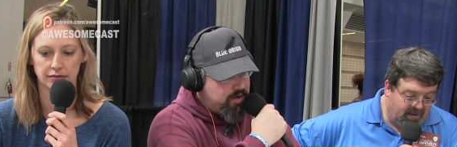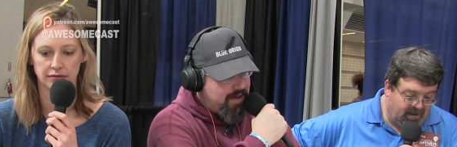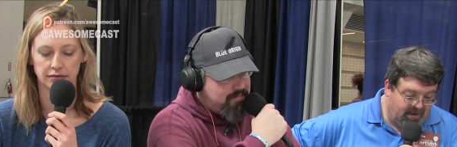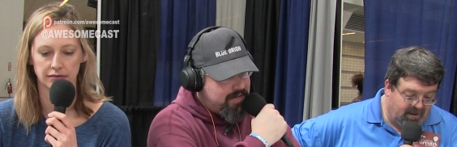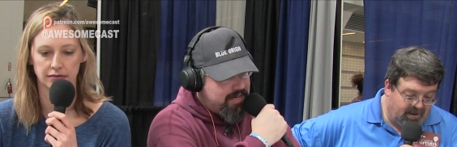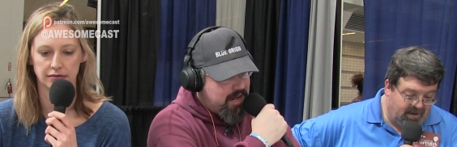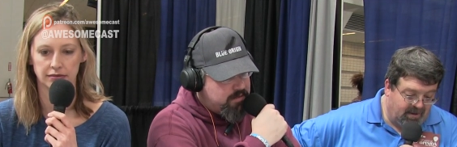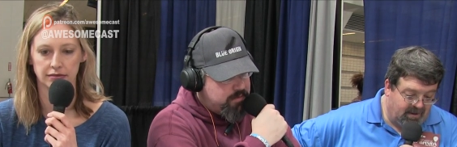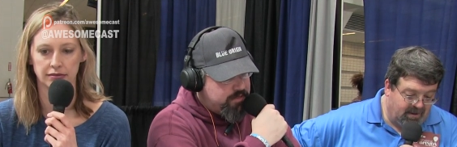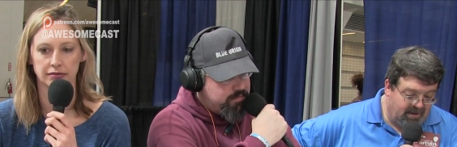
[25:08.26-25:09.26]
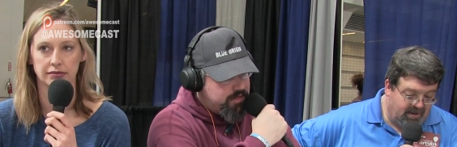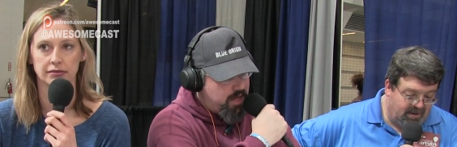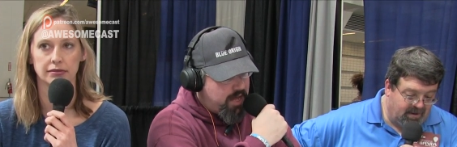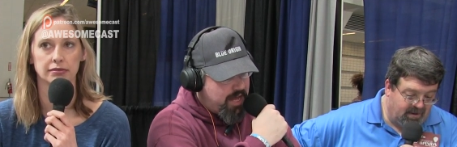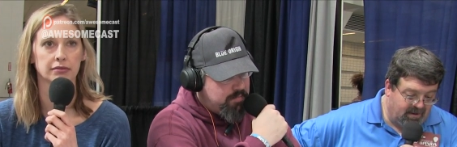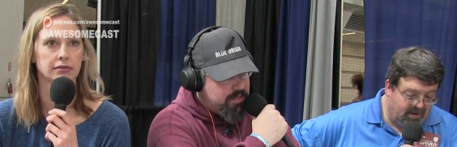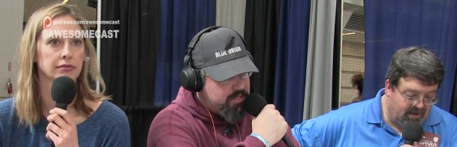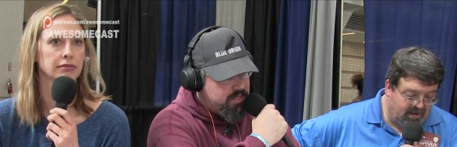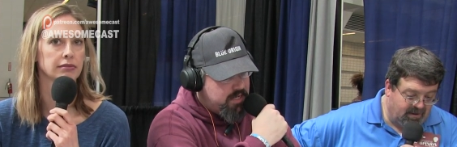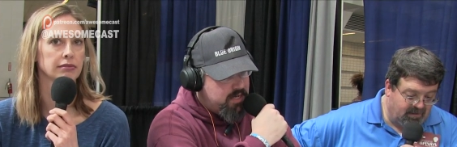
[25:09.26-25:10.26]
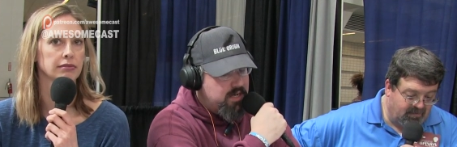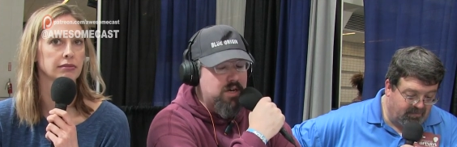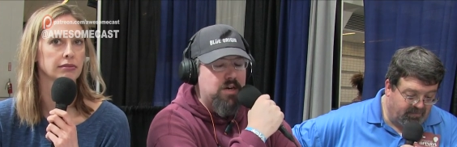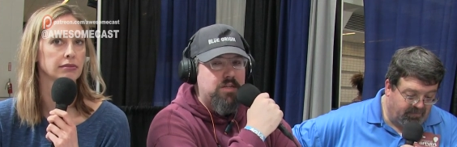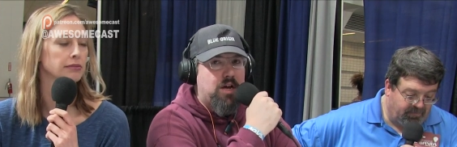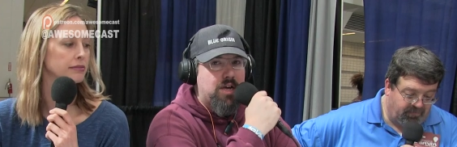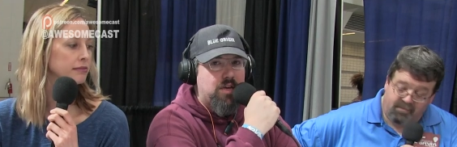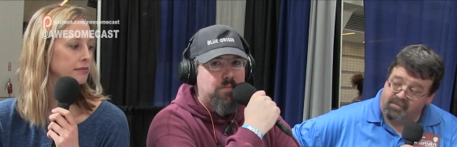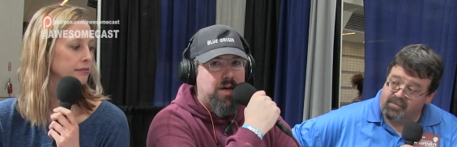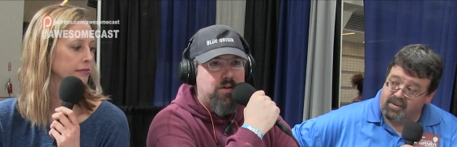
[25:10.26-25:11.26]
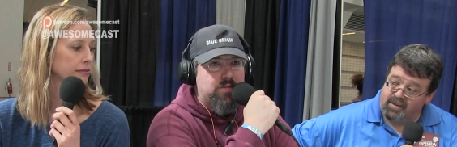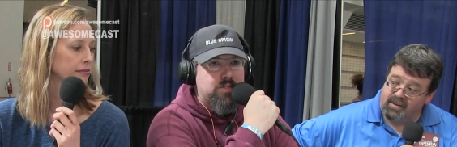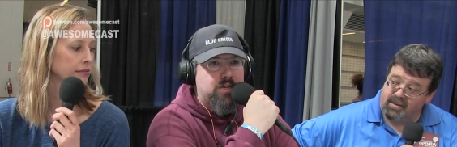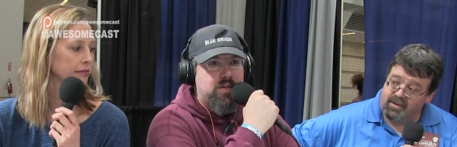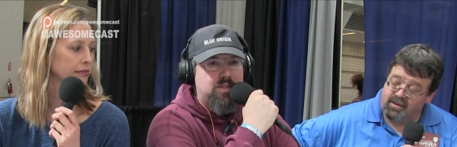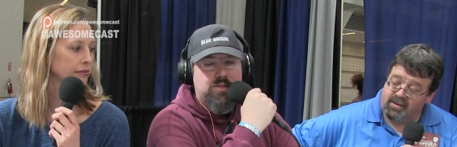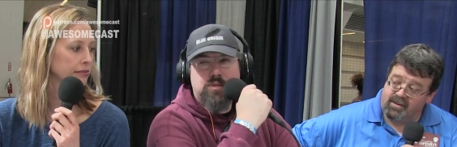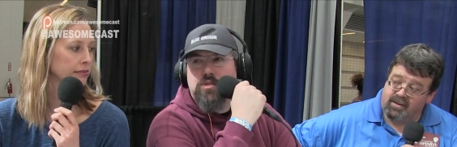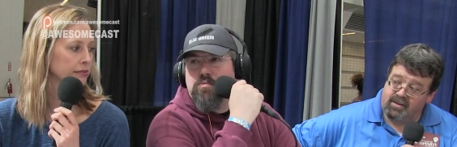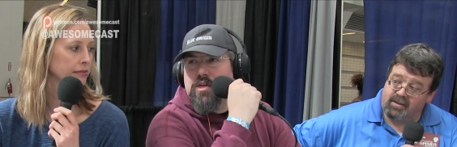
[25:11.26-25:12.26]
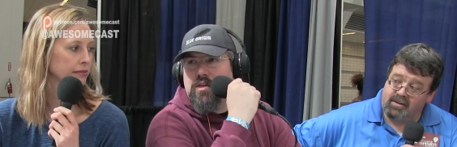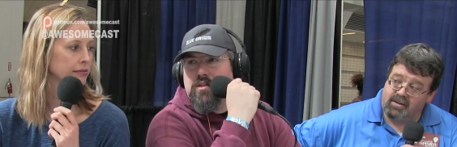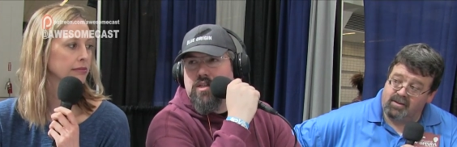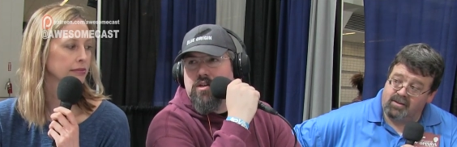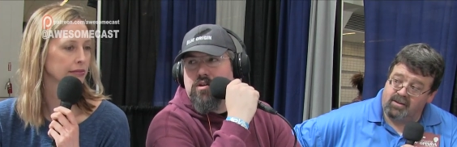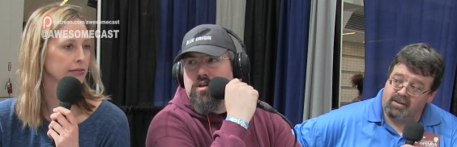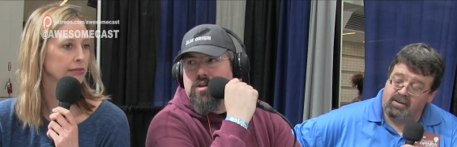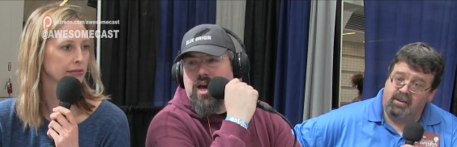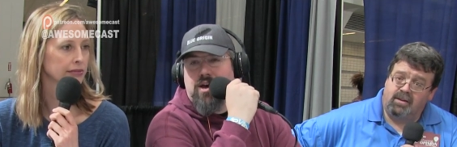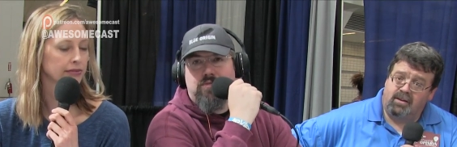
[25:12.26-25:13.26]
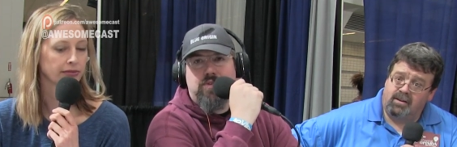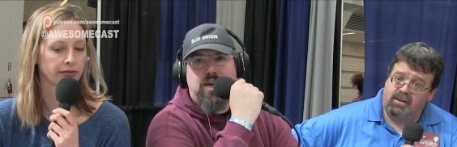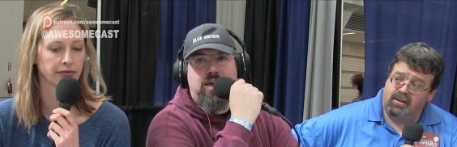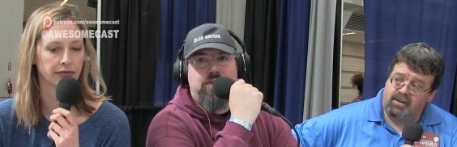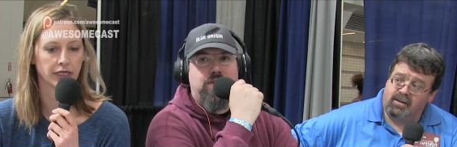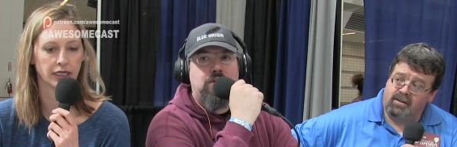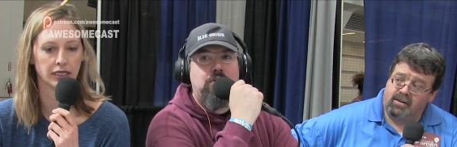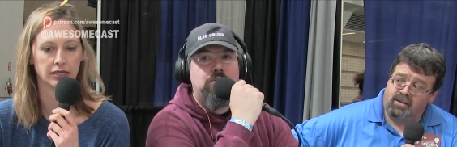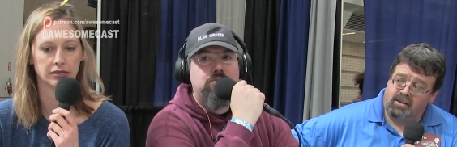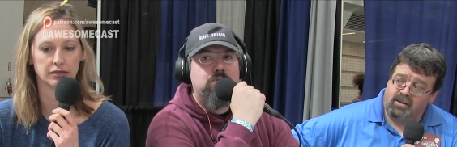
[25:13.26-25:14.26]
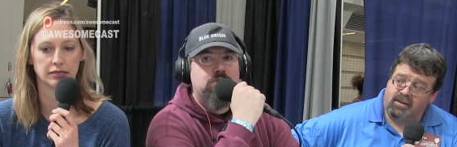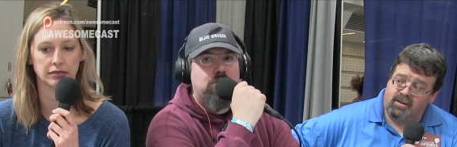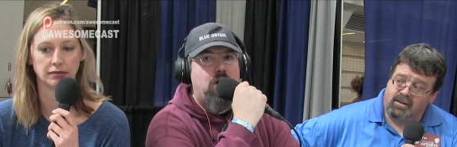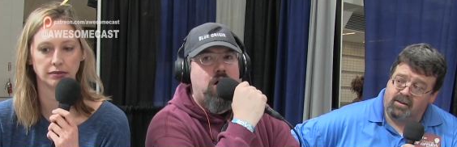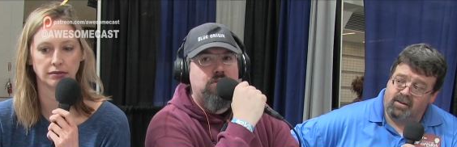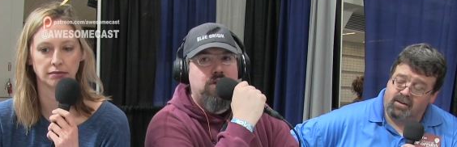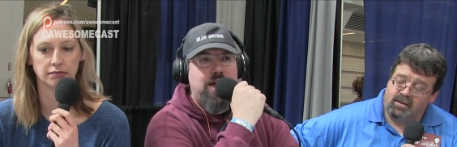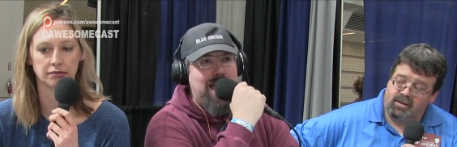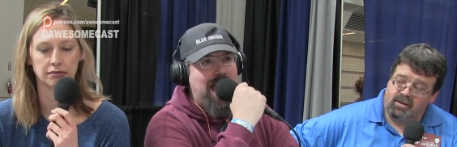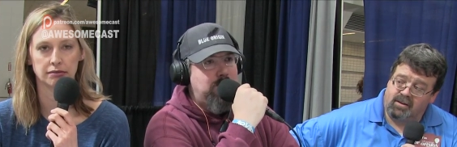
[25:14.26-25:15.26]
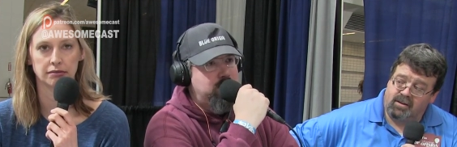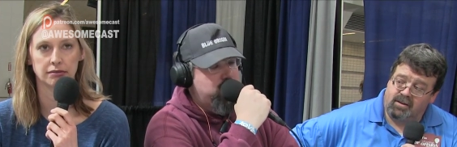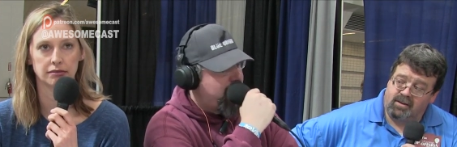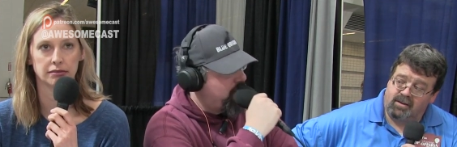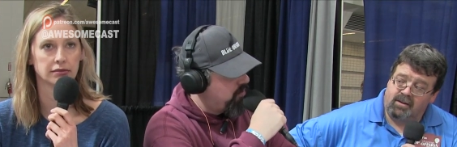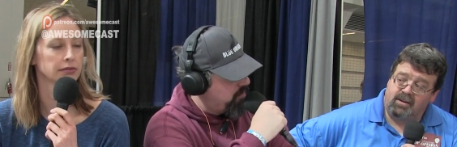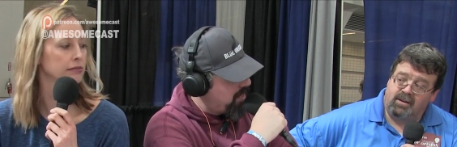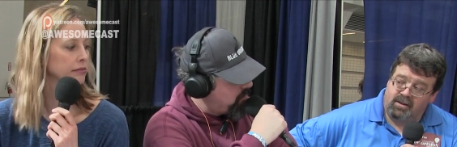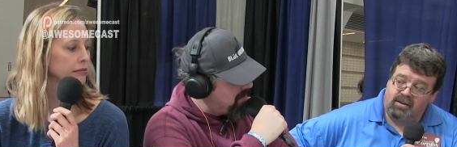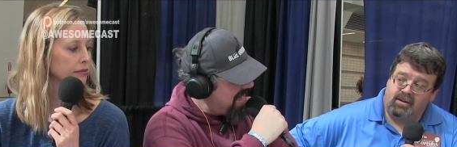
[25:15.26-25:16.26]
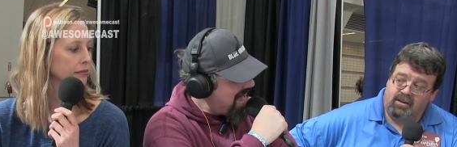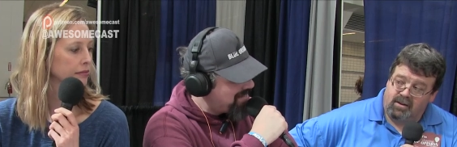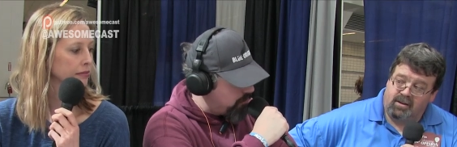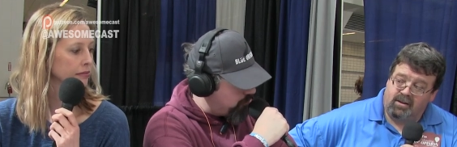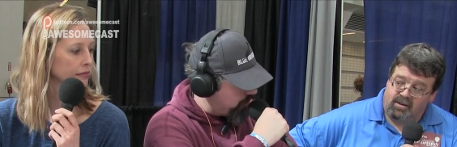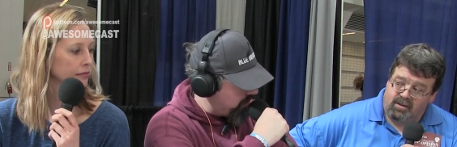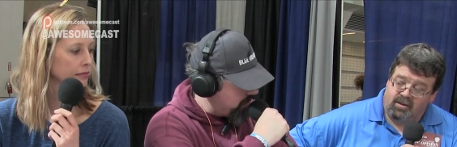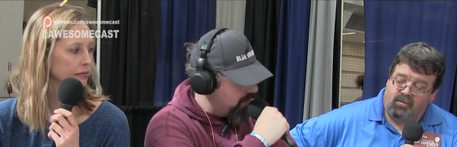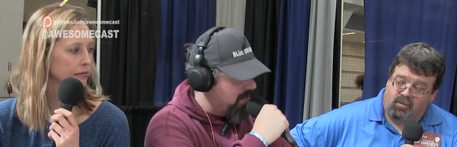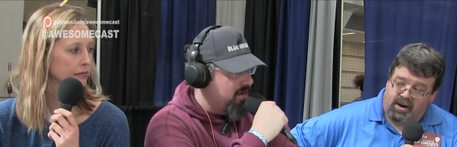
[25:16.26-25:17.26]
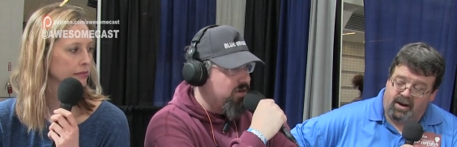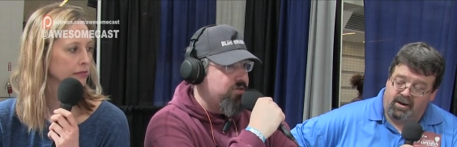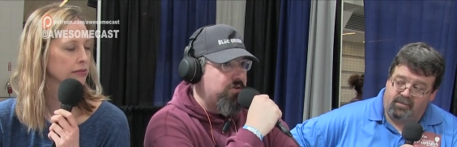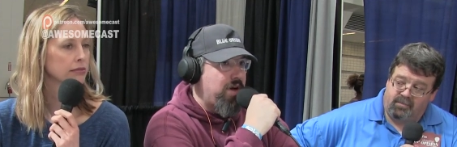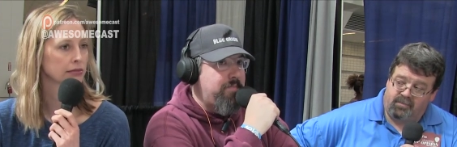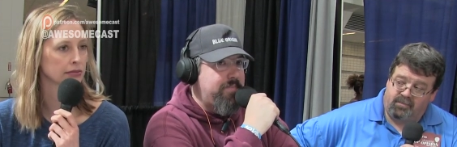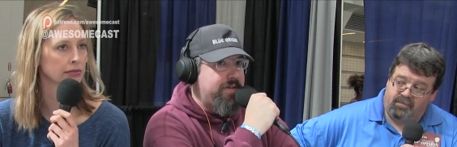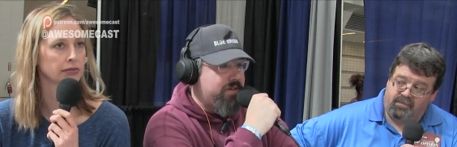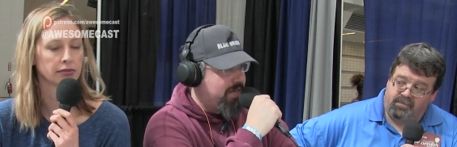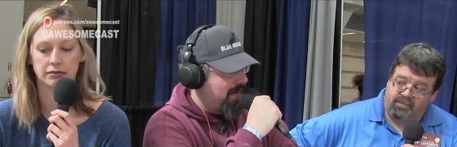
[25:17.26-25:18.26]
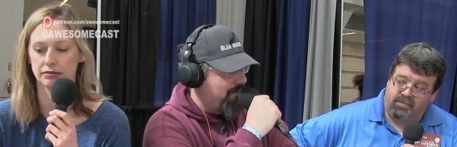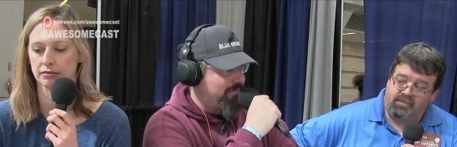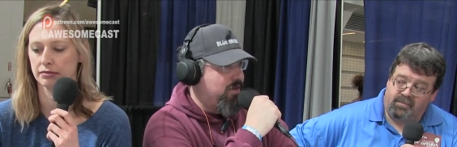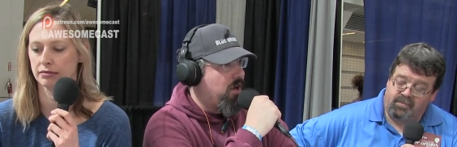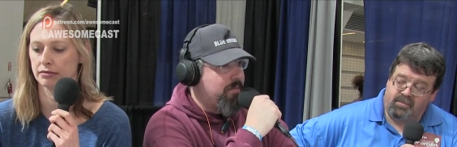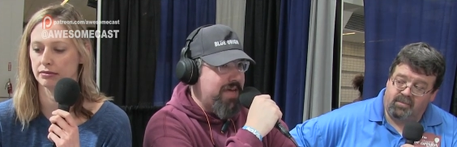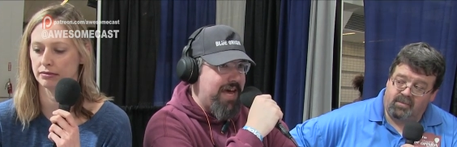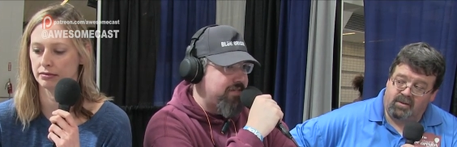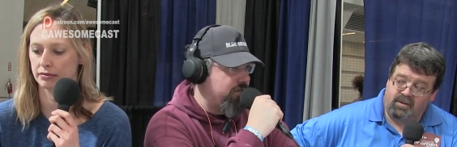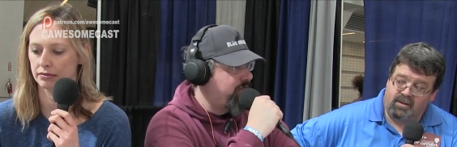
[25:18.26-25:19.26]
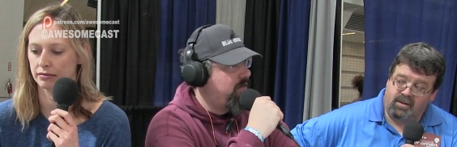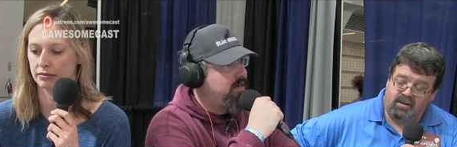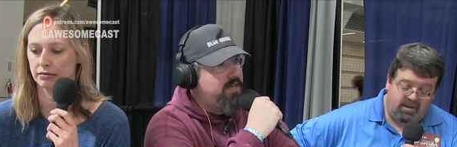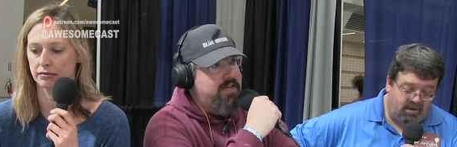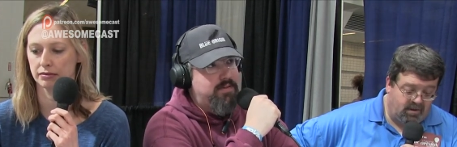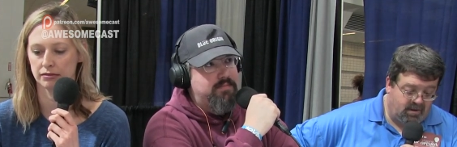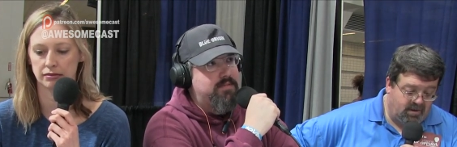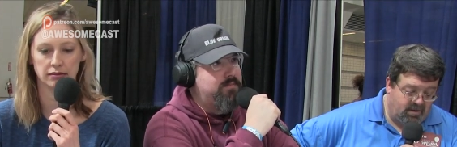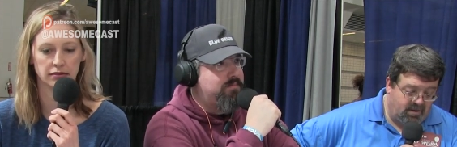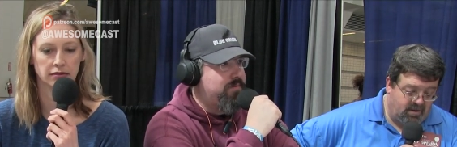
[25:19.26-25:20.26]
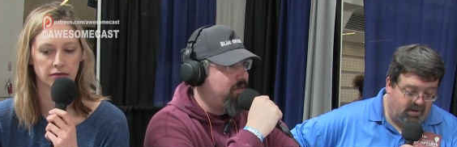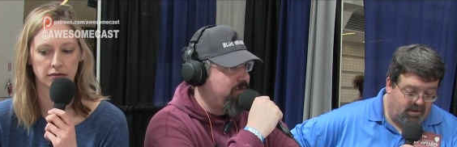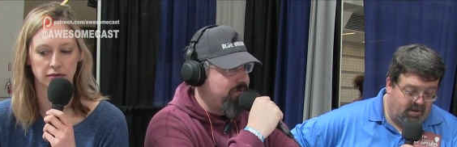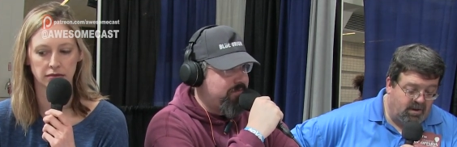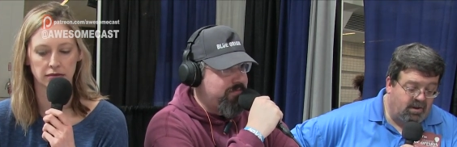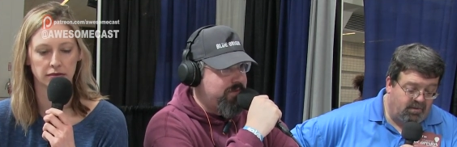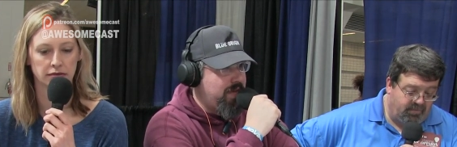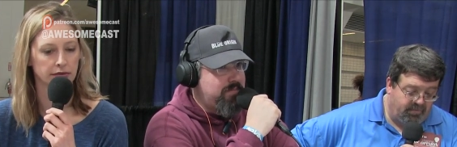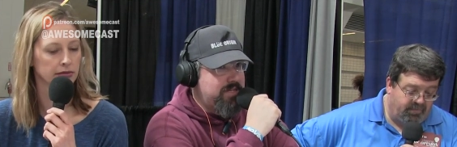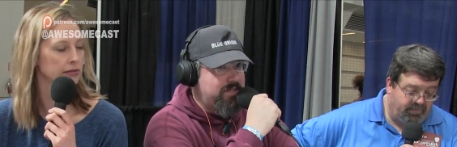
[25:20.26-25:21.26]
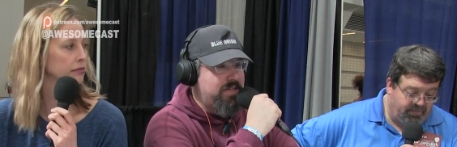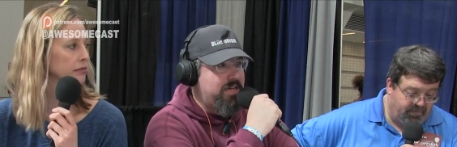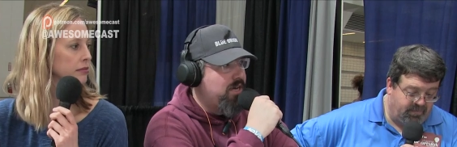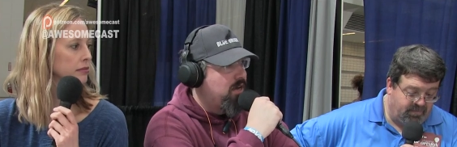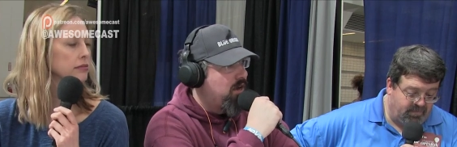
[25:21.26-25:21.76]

Speaker 1: there have been announcements with uh, NBC talking about uh, th- this week that they're going to have a their own online app channel that'll be ad supported. Right. So NB like Comcast, Xfinity, the, the NBC